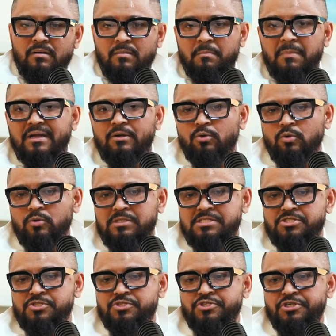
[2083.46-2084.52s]
My goal
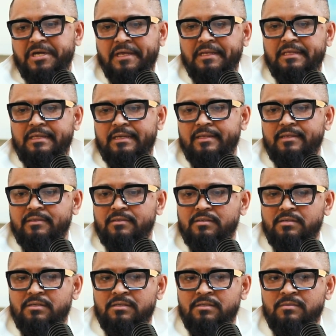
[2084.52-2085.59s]
is to try and get
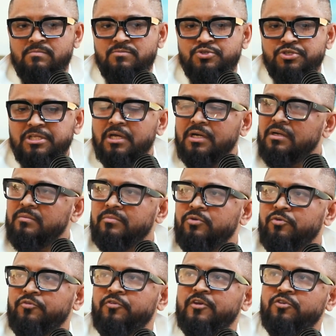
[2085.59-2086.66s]
Sri Lankan
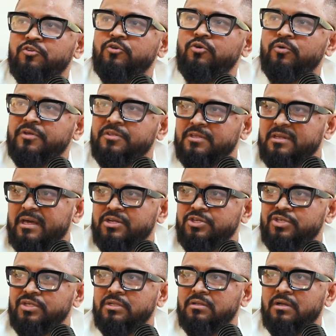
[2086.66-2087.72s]
music to go
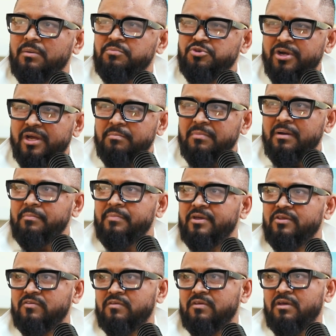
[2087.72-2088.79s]
international. I'm trying my
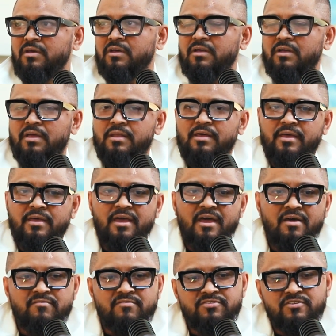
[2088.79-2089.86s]
best, and I
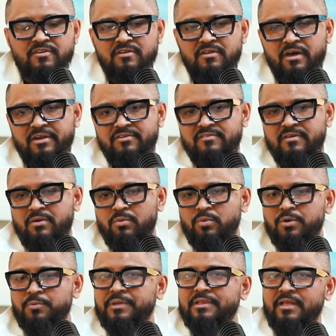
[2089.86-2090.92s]
have certain artists that I
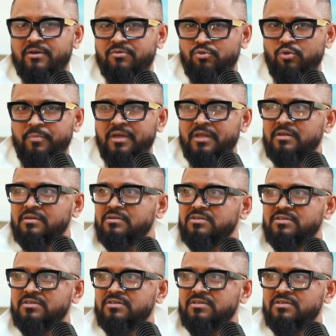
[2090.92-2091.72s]
work with, like Romaine.